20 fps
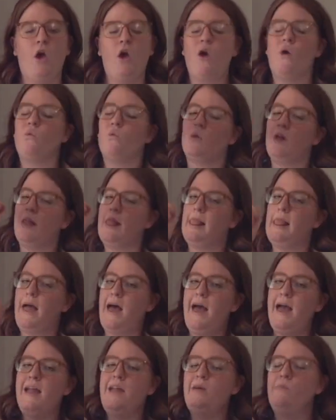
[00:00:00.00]

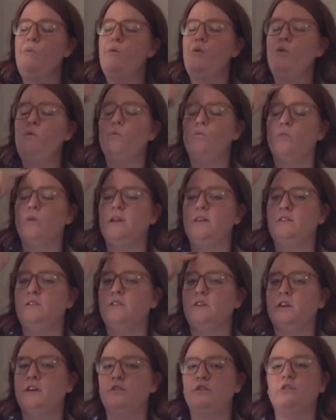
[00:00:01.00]
Reliable
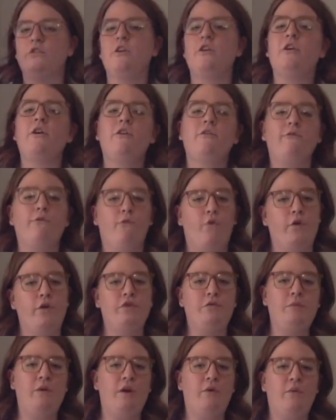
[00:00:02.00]
research.
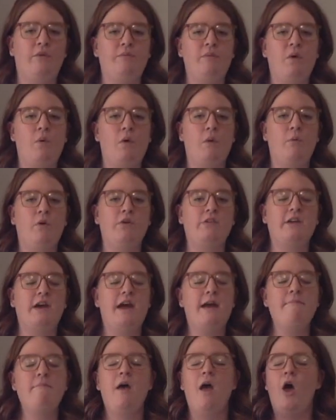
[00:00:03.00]
Voice mirror with me one more
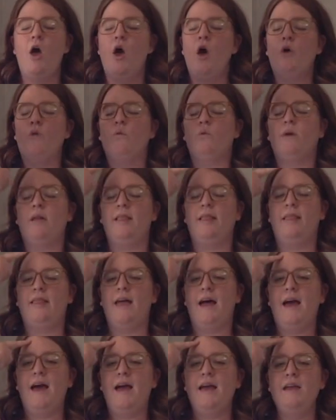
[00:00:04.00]
time.
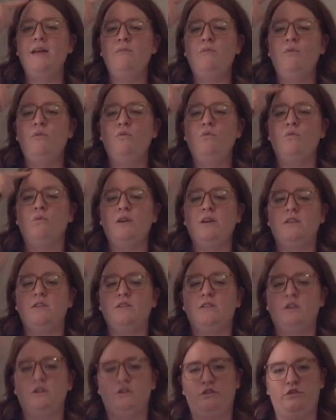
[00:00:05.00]
Reliable
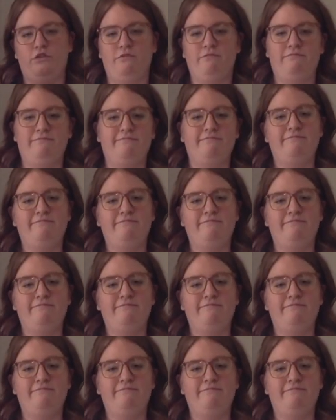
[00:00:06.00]
research.